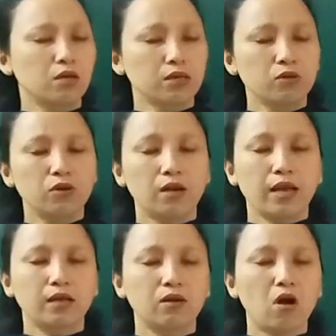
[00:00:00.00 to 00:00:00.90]
you know,
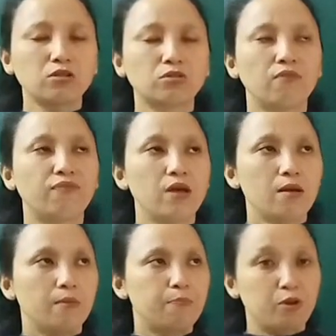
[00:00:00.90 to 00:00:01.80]
like lots of
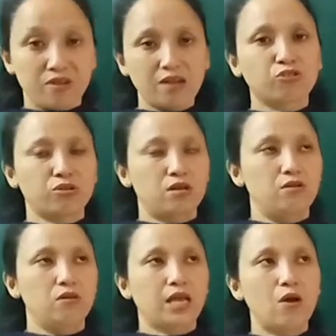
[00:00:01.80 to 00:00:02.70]
production,
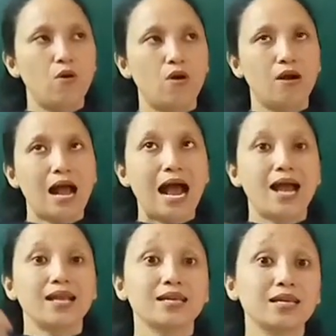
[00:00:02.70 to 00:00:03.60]
okay, or
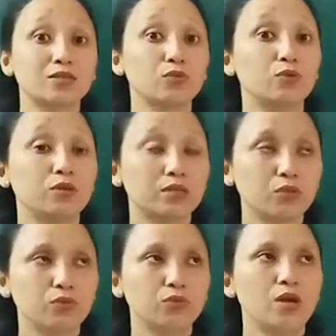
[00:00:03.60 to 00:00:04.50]
high need
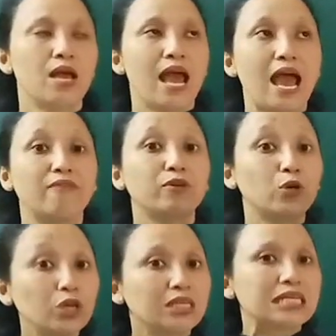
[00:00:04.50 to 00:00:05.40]
to have
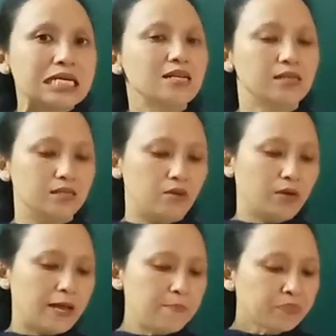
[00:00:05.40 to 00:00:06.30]
good yield,
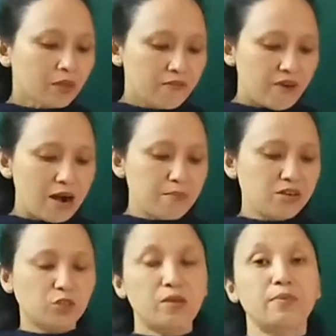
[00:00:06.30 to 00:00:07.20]
okay.
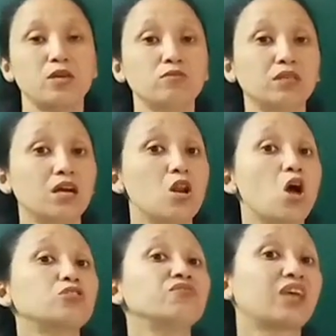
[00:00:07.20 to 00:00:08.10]
Farmers may be using a
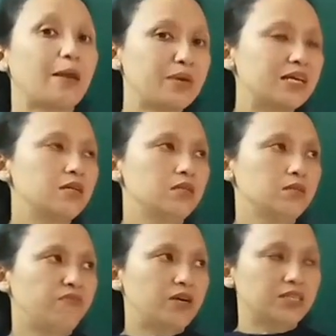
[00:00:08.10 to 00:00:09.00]
lot of
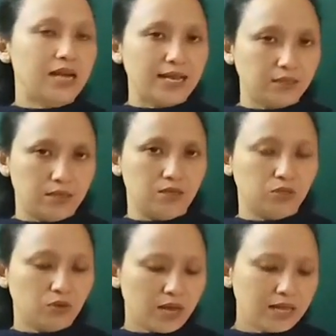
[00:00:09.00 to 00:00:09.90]
chemical
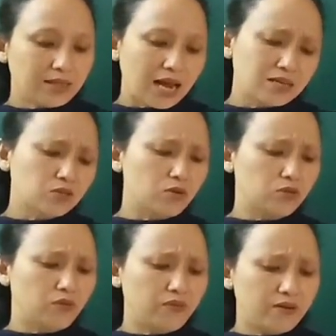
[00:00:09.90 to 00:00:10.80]
fertilizers, okay, that is
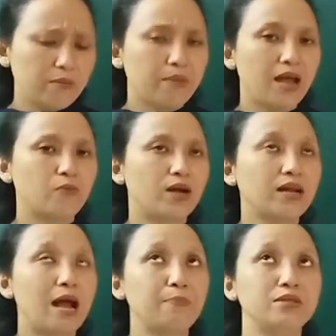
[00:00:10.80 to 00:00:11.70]
also very bad. What
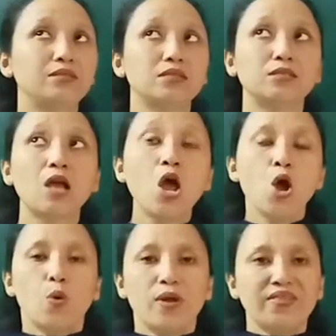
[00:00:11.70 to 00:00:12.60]
happens is
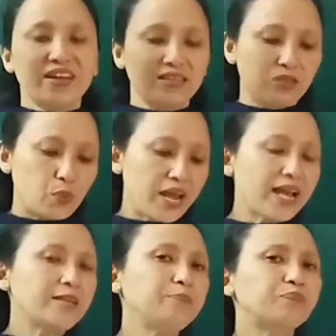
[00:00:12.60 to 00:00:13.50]
when there is
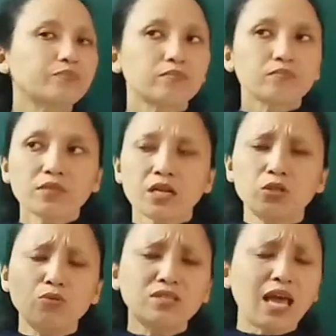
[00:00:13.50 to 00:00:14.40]
rain,
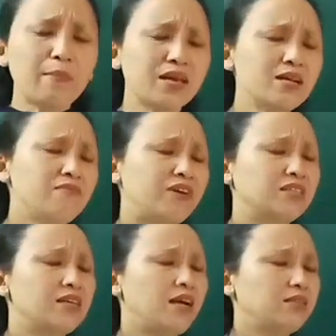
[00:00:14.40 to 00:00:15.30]
those chemical
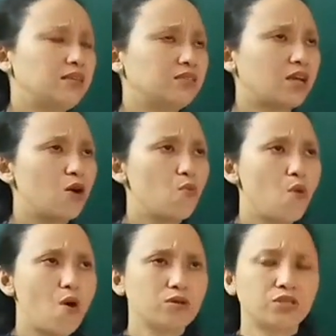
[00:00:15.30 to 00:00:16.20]
fertilizers are
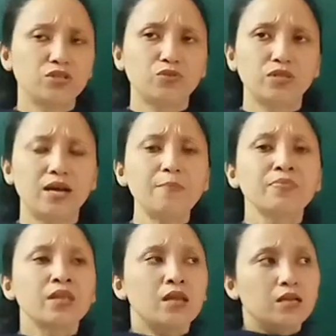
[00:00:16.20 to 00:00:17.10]
washed into the
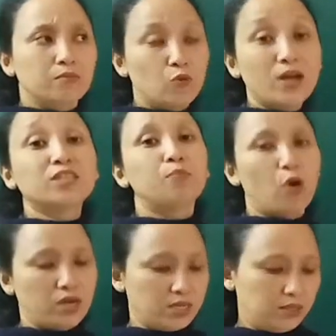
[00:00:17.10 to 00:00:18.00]
water
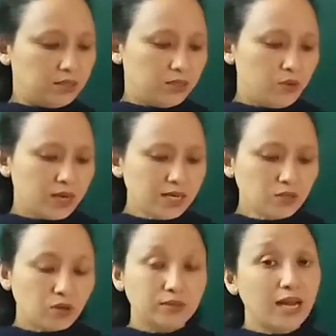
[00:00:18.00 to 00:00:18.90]
bodies, okay,
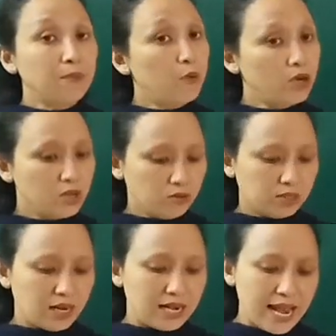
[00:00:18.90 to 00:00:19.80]
so that pollutes
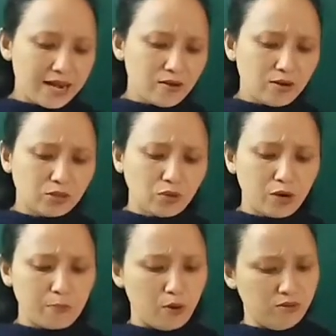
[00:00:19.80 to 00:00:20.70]
the land also,
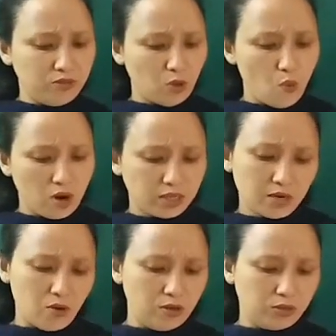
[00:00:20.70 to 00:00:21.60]
it pollutes the
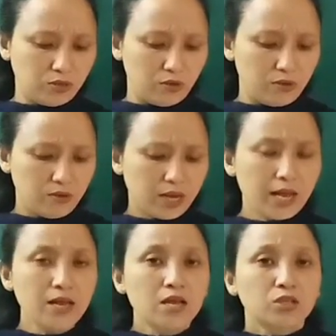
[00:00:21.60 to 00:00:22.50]
water also,
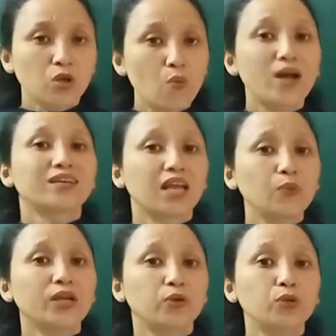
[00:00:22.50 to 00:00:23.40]
okay. So what can
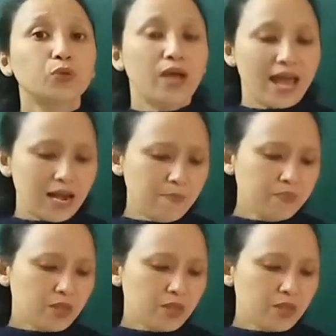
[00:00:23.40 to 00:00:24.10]
we do to help?